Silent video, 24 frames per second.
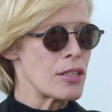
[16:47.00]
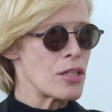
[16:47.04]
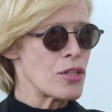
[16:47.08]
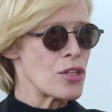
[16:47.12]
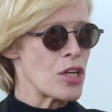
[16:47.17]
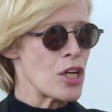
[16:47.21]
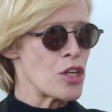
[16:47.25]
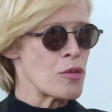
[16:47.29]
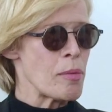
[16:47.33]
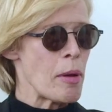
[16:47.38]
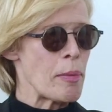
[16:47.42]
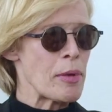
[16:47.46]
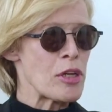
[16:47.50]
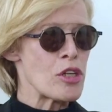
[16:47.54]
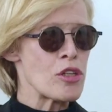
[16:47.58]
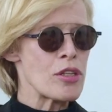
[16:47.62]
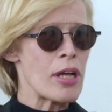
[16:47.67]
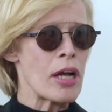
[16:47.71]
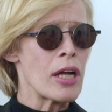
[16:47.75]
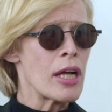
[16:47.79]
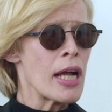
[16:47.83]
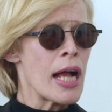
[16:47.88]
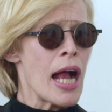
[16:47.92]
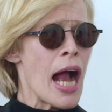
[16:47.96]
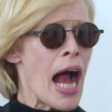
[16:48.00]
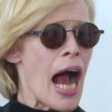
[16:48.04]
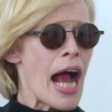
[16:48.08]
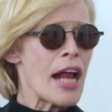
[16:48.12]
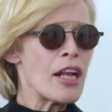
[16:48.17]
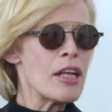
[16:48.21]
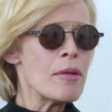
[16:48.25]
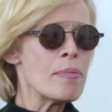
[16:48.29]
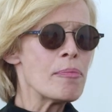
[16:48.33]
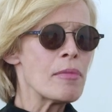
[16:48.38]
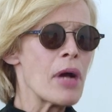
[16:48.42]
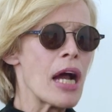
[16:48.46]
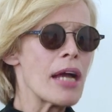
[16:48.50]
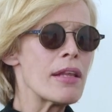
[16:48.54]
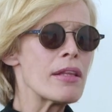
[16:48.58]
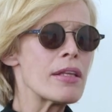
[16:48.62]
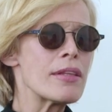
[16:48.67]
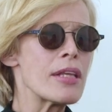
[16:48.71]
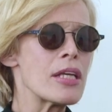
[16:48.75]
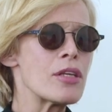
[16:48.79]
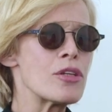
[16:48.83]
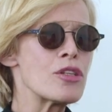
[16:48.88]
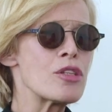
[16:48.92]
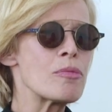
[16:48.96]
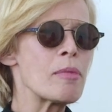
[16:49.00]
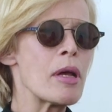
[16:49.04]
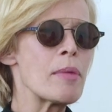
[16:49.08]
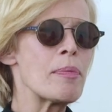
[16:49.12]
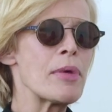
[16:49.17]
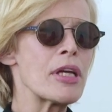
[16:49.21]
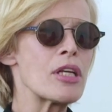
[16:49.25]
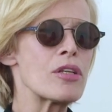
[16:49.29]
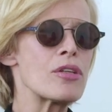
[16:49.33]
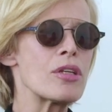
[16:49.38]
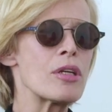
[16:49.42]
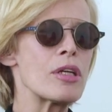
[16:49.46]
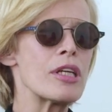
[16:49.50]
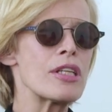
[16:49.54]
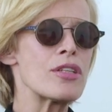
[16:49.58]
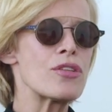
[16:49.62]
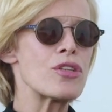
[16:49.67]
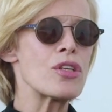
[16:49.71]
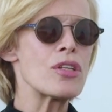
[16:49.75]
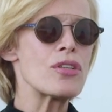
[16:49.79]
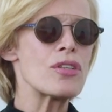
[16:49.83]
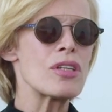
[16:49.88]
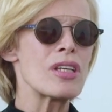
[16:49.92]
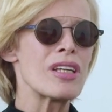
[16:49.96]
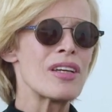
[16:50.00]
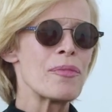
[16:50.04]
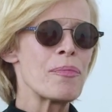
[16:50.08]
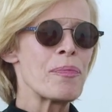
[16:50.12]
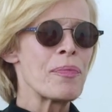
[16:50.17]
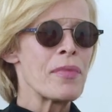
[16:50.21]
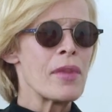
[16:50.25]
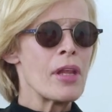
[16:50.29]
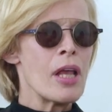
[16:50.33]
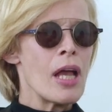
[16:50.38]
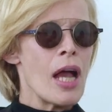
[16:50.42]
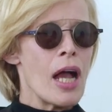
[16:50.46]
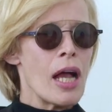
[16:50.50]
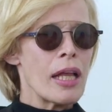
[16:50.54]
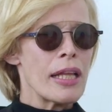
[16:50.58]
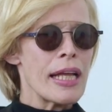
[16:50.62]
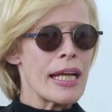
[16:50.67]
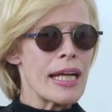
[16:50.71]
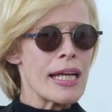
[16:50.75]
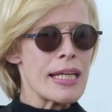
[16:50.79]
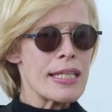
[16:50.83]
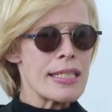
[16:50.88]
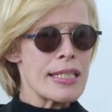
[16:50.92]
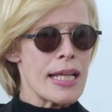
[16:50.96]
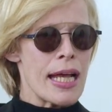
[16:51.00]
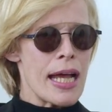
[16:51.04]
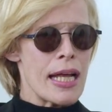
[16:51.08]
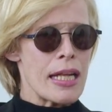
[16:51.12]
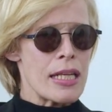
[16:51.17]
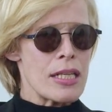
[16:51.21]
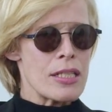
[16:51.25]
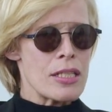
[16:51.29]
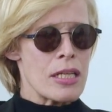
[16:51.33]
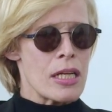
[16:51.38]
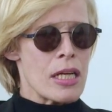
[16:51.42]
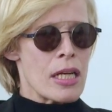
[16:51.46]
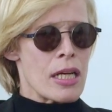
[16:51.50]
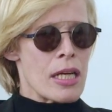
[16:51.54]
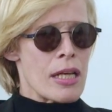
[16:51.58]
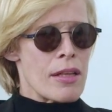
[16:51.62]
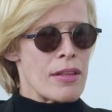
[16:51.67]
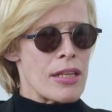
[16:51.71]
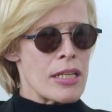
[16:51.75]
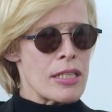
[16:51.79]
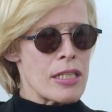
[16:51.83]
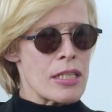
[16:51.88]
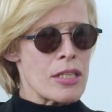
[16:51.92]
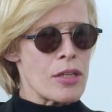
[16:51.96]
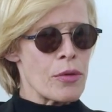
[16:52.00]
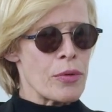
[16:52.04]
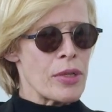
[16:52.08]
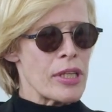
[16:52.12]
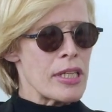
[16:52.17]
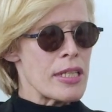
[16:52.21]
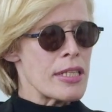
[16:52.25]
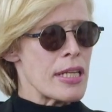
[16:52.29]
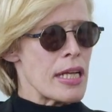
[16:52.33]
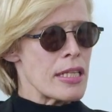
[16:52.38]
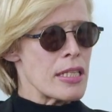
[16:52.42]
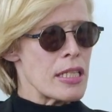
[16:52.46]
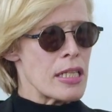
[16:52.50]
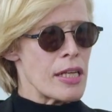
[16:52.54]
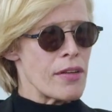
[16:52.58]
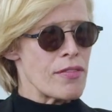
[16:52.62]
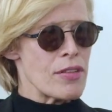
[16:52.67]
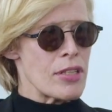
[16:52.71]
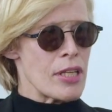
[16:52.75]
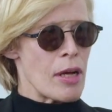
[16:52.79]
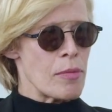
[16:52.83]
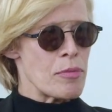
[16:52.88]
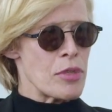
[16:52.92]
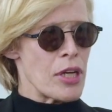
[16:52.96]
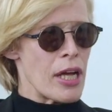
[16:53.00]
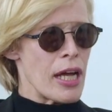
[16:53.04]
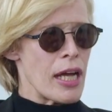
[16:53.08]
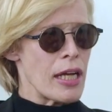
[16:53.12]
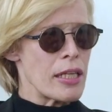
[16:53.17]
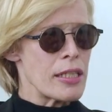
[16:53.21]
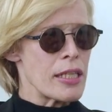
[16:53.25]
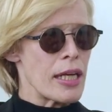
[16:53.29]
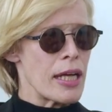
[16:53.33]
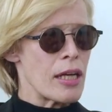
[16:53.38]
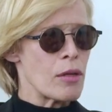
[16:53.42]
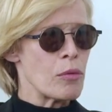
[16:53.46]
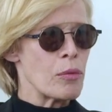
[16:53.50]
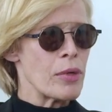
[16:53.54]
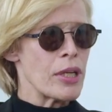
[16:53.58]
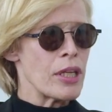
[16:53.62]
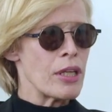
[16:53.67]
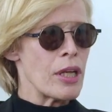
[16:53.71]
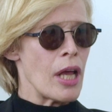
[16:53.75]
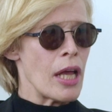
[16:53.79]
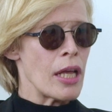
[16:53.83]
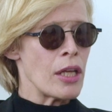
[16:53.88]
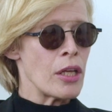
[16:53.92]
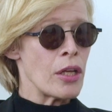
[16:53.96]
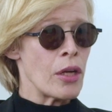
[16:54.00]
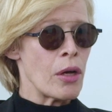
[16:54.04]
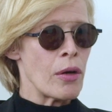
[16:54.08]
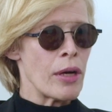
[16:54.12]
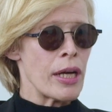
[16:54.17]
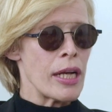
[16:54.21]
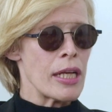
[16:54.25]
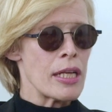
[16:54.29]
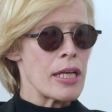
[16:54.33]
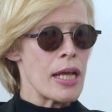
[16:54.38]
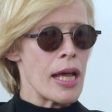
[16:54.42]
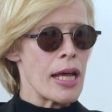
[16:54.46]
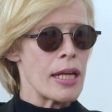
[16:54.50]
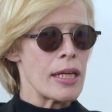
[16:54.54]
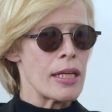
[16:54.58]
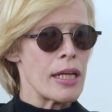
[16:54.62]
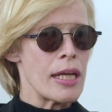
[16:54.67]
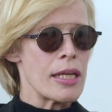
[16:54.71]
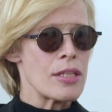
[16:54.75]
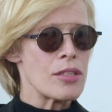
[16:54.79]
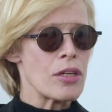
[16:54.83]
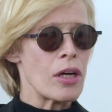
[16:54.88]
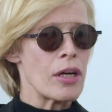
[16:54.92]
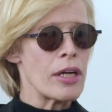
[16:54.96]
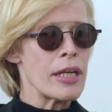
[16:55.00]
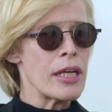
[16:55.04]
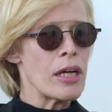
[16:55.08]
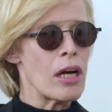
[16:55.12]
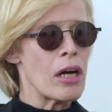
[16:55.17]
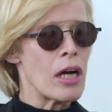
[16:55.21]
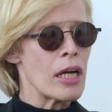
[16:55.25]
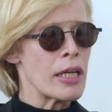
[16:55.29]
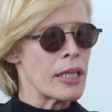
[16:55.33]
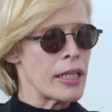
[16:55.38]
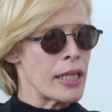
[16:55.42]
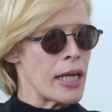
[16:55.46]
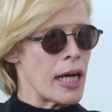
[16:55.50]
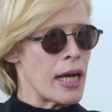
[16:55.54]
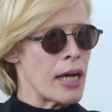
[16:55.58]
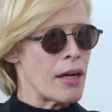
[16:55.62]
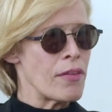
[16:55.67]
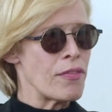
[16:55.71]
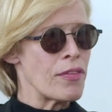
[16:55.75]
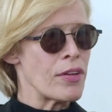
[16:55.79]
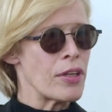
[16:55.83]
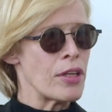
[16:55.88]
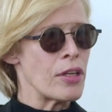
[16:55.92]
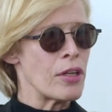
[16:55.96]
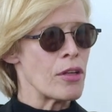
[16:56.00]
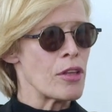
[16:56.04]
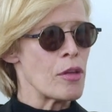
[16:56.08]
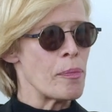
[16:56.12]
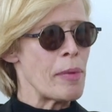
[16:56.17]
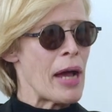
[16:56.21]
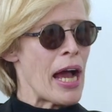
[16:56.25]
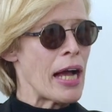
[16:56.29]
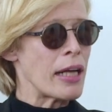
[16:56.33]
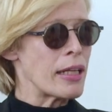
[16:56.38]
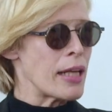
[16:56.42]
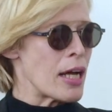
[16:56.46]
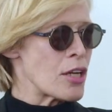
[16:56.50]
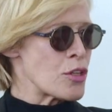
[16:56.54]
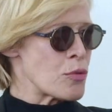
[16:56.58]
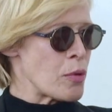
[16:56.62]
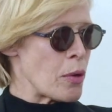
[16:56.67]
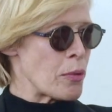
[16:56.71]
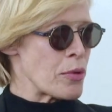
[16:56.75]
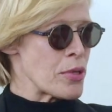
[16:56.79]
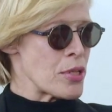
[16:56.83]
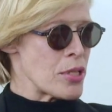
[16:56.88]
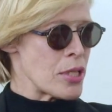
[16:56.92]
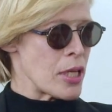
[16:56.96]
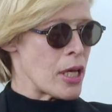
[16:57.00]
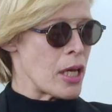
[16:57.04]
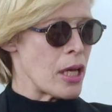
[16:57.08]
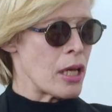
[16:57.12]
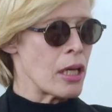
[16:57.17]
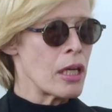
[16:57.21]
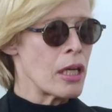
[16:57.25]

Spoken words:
to change my pictures out. I didn't mind that they used my picture. It's just like I said, this is a really sensitive subject, and it's already hard enough. The backlash what we're seeing